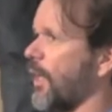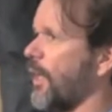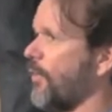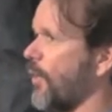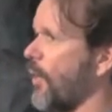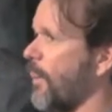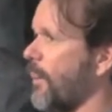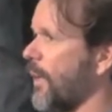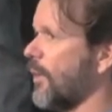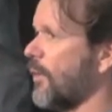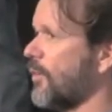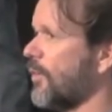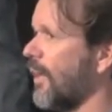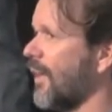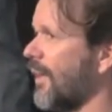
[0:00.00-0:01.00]
living on the
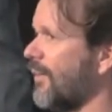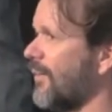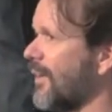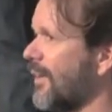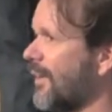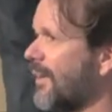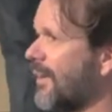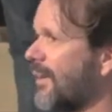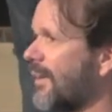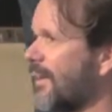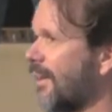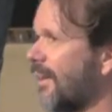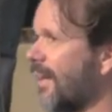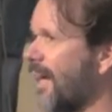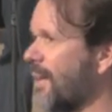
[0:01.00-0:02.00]
inside.
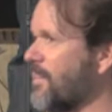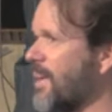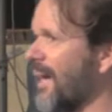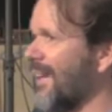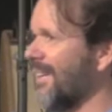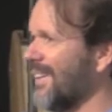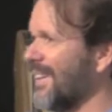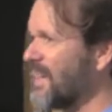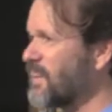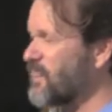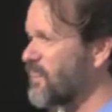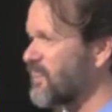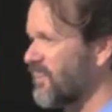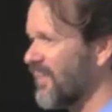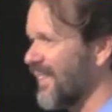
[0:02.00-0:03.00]
Amen.
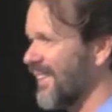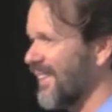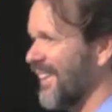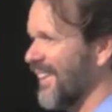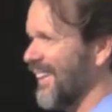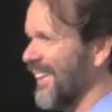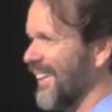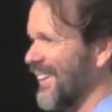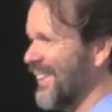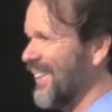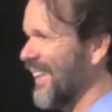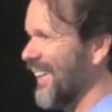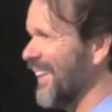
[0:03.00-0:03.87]
Hallelujah.